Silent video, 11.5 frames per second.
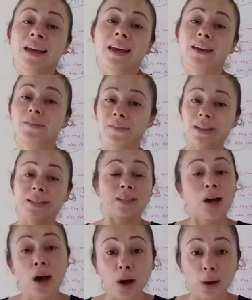If it's
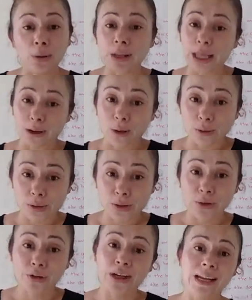O, like also,
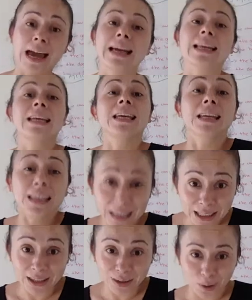you're going to add
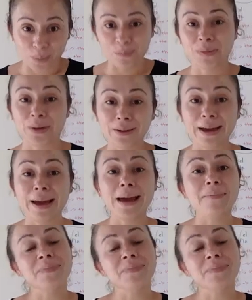ito. Okay?